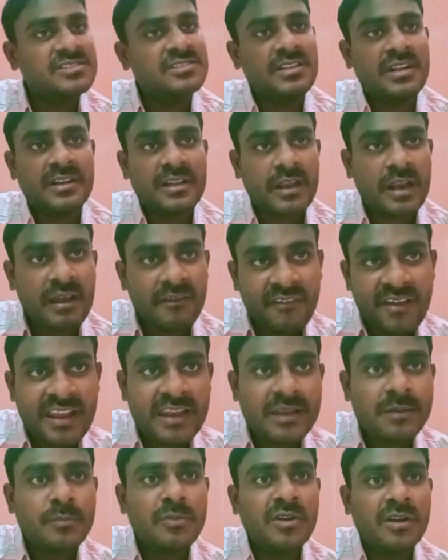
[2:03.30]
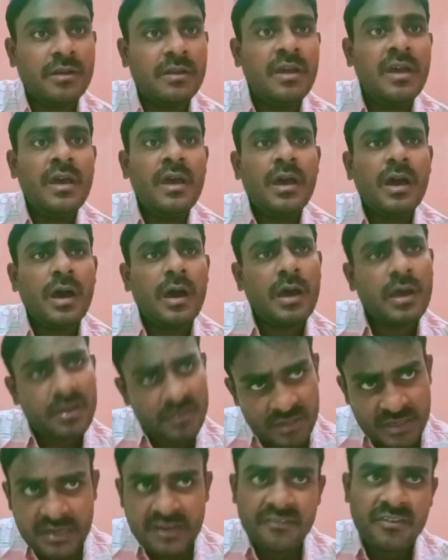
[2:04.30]
that are available
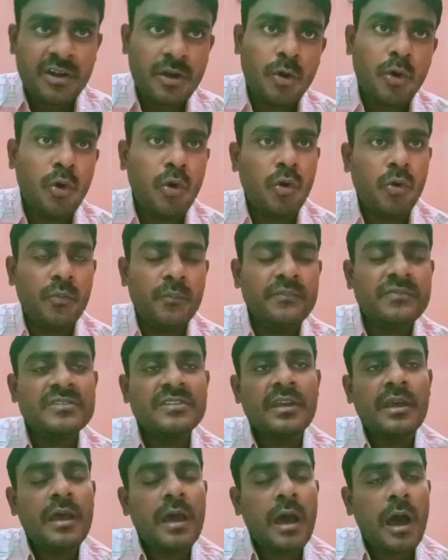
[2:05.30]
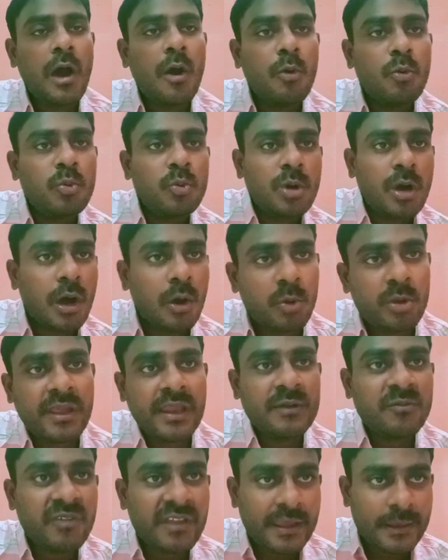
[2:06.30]
in our homes, how
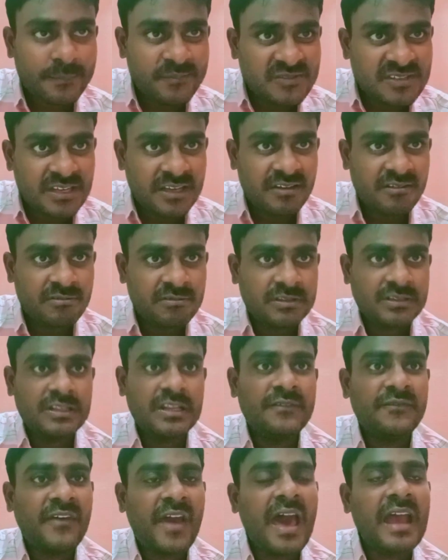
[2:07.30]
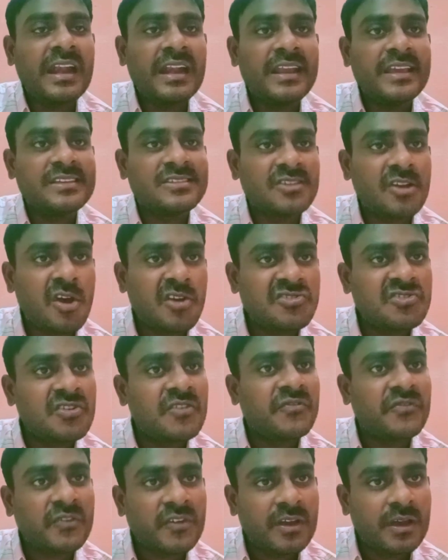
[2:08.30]
can we observe the Faraday's laws
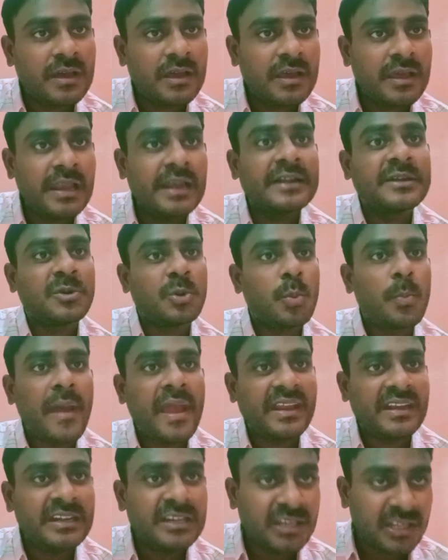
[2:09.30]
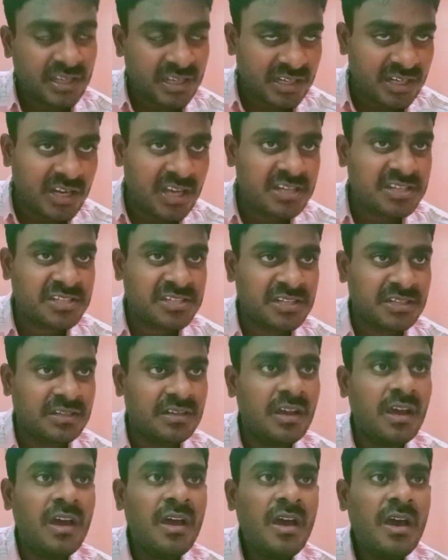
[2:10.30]
of electromagnetic induction,
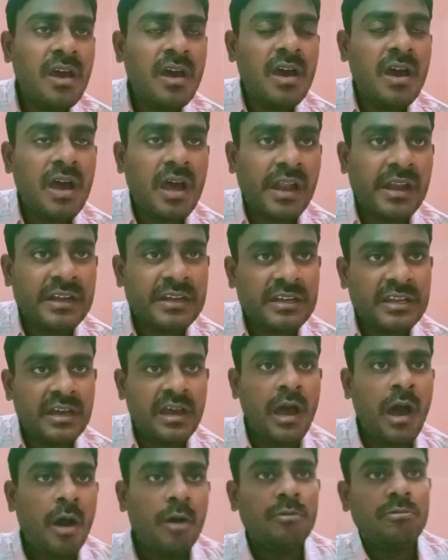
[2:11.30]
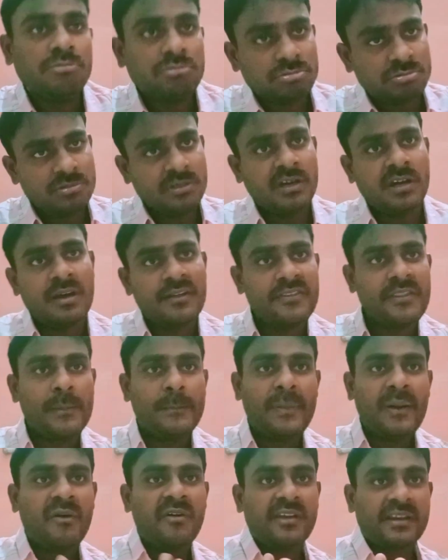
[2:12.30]
and how the
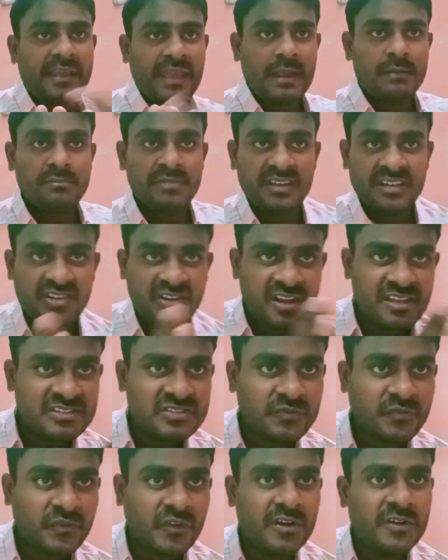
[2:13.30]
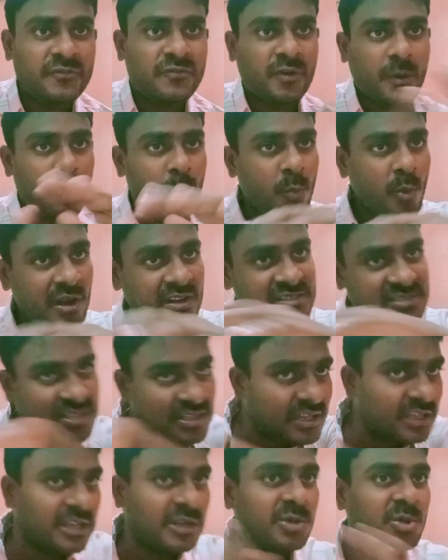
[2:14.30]
power can be transferred from one
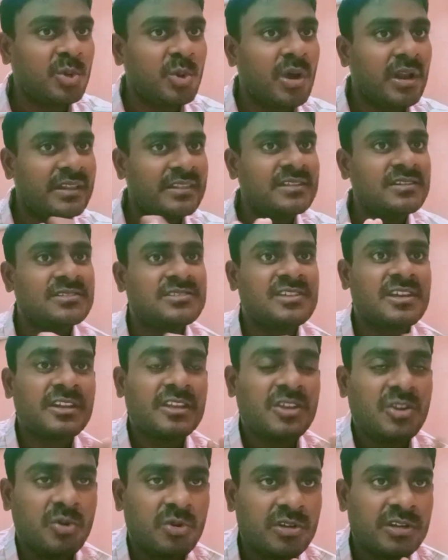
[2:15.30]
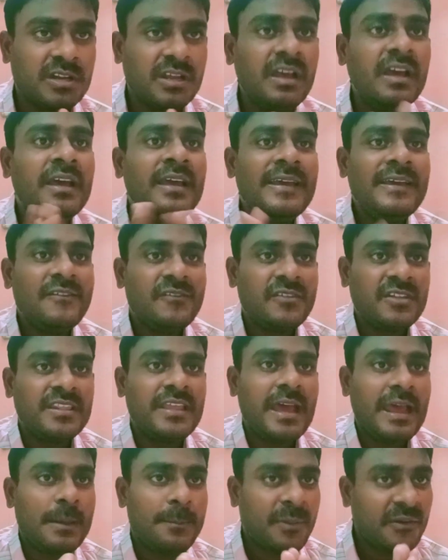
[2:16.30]
circuit to another circuit with the
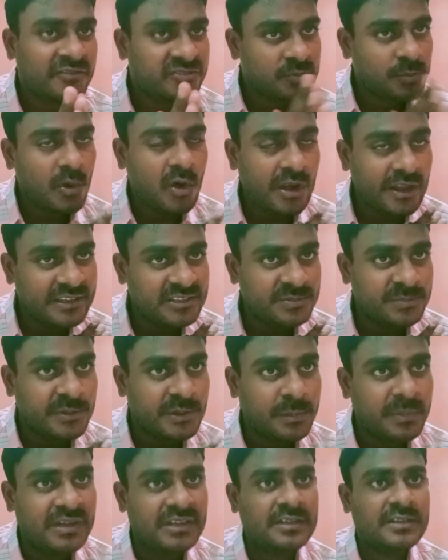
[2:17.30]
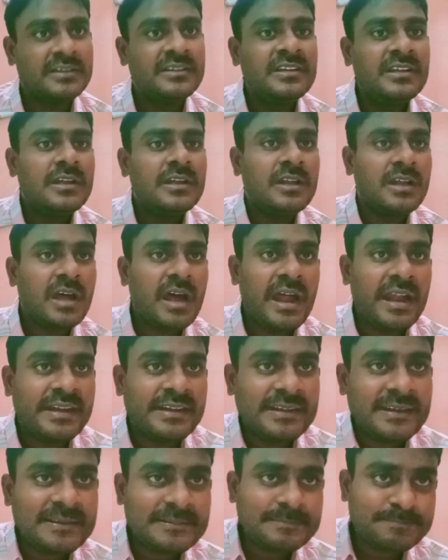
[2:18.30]
help of small experiment.
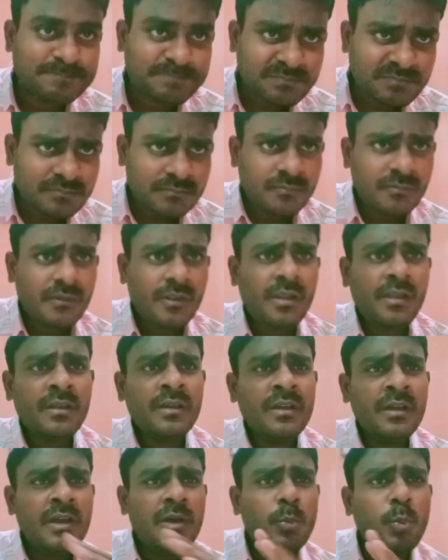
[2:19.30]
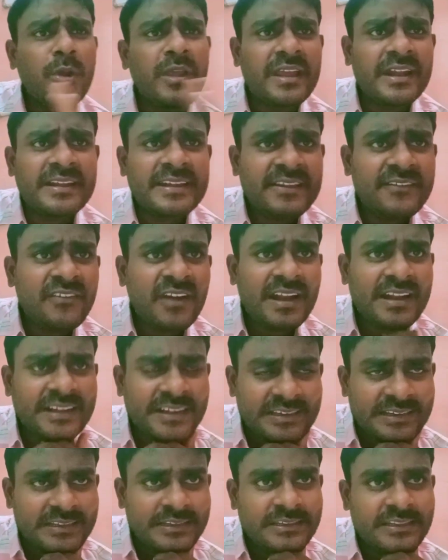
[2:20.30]
And we can
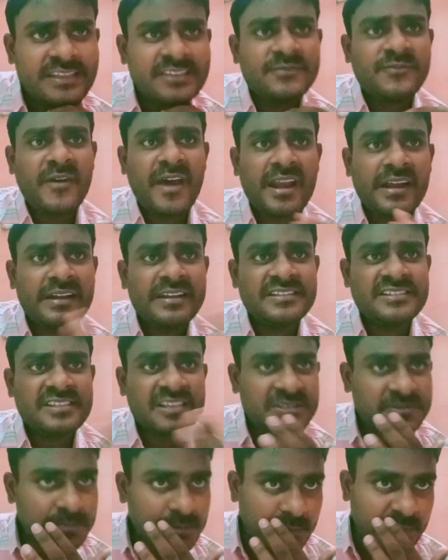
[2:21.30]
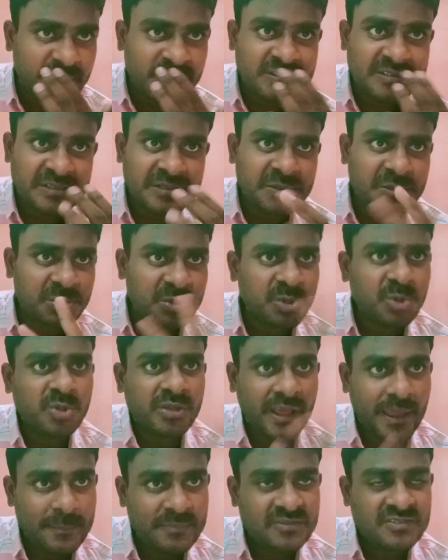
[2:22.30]
divide these Faraday's experiments into two
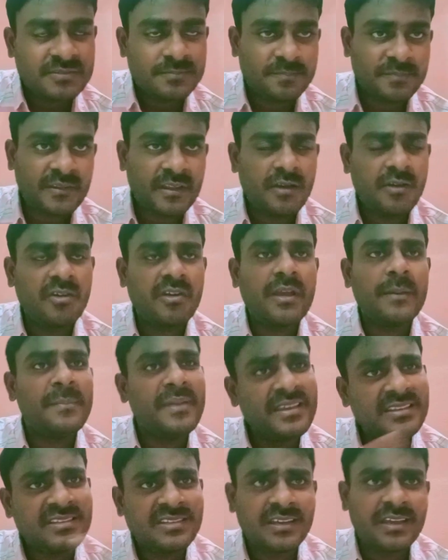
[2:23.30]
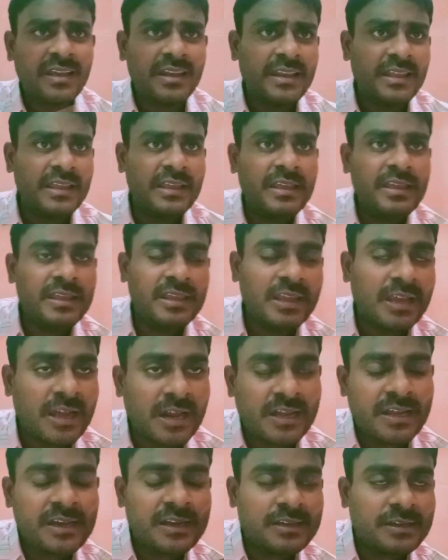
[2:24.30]
types. Okay, basically he
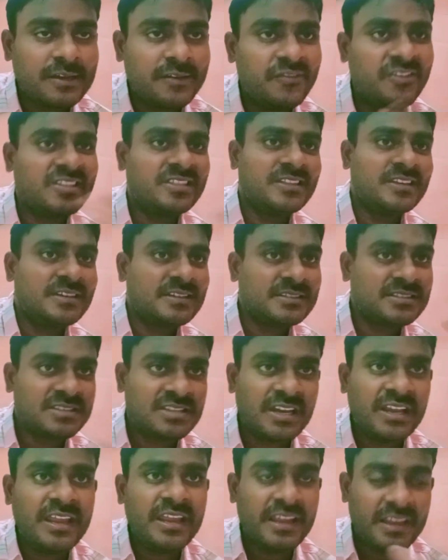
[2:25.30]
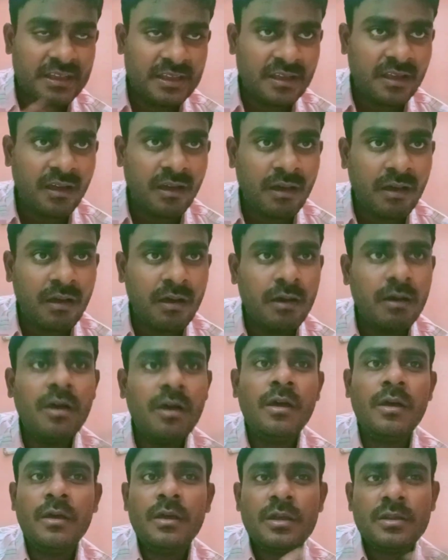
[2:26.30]
conducted with three
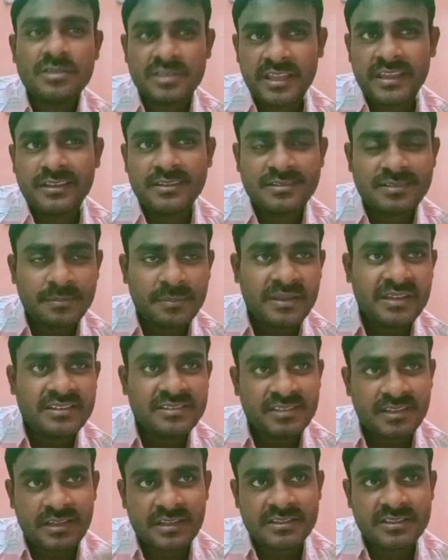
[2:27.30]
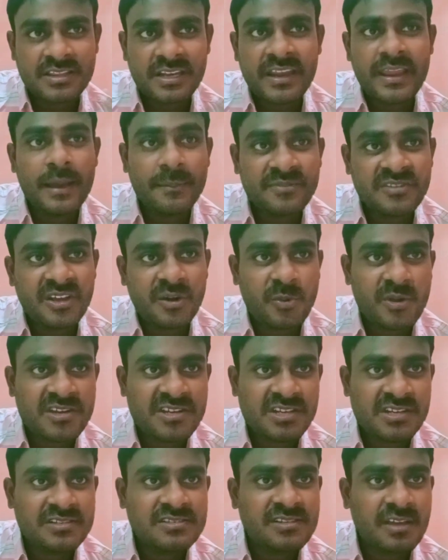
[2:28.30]
things, means three
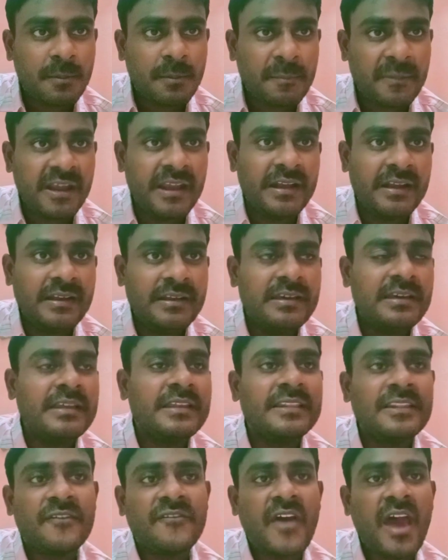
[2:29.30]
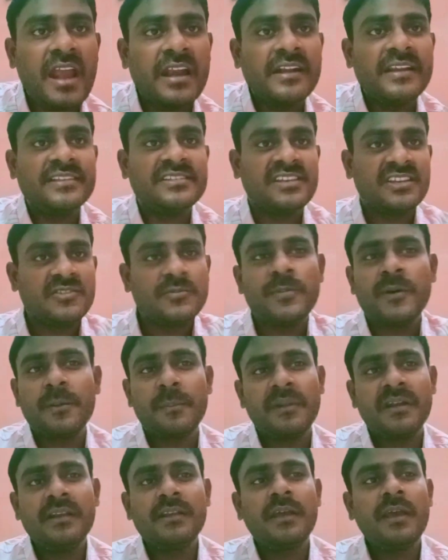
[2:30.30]
observations are made in the Faraday's
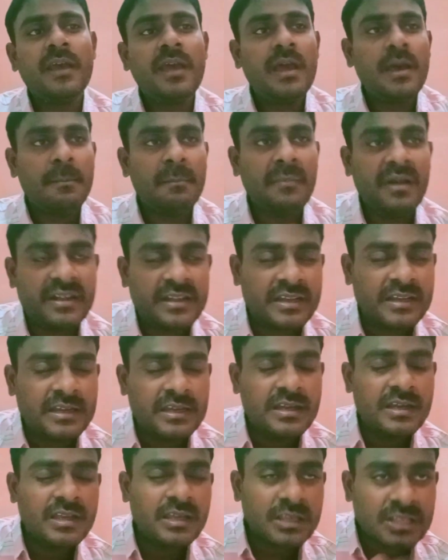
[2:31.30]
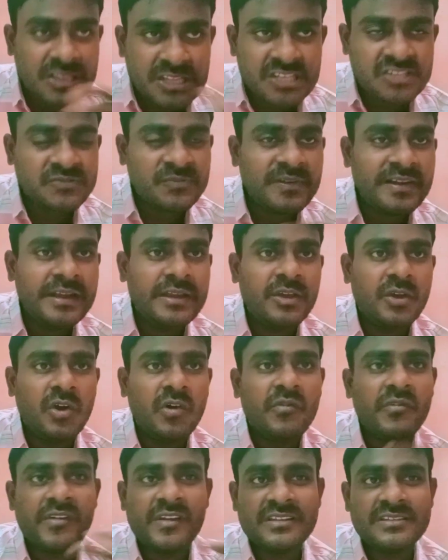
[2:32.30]
experiment, but in this video
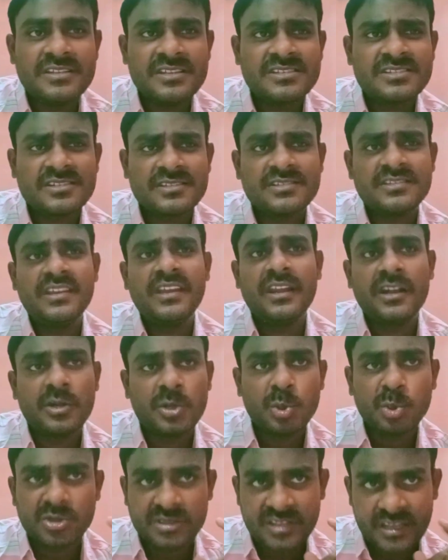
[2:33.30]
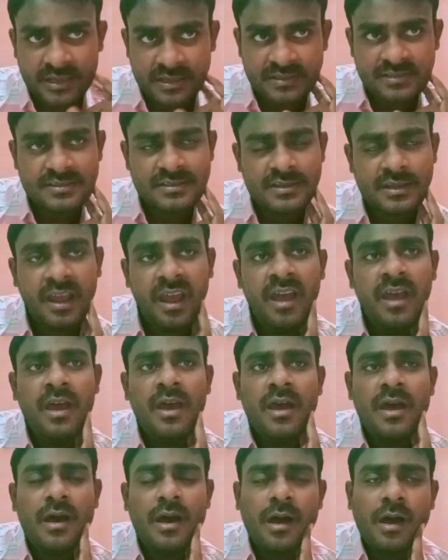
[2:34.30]
we'll just see two things.
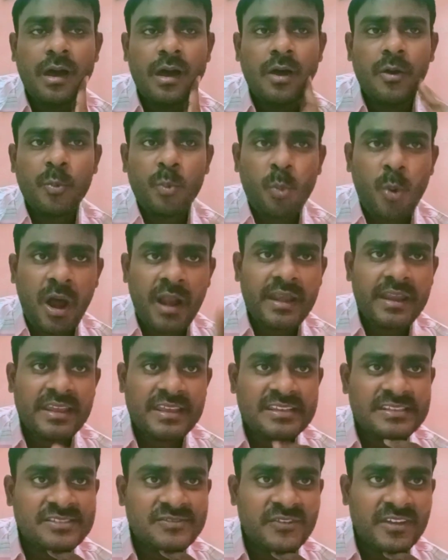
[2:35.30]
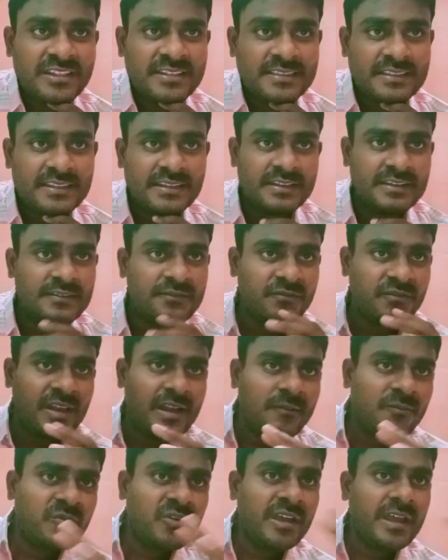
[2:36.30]
One is with
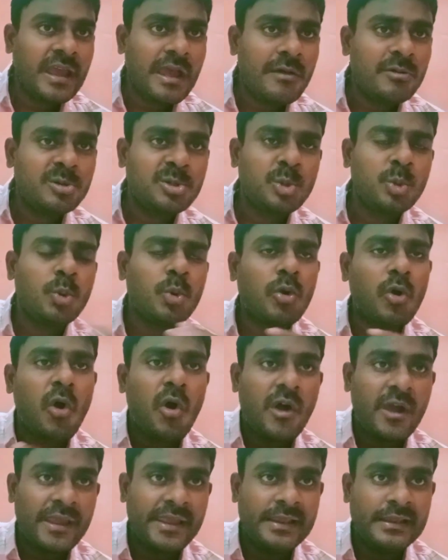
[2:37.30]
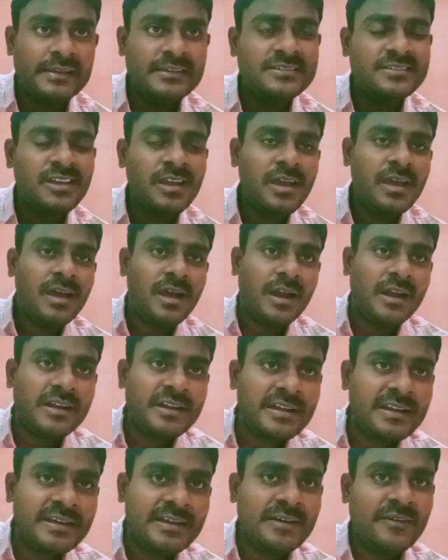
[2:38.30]
when we have two coils,
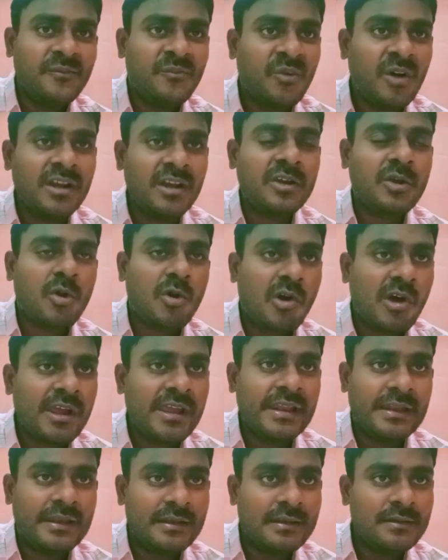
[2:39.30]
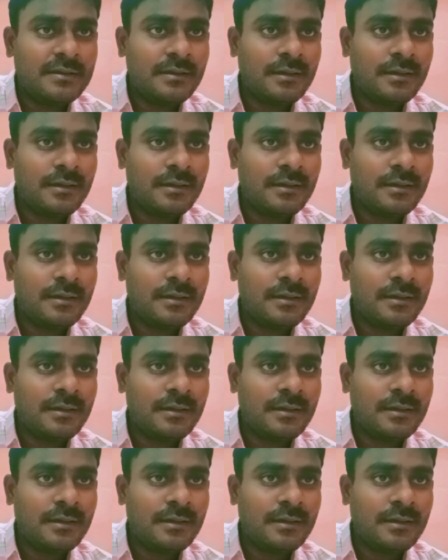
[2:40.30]
and one coil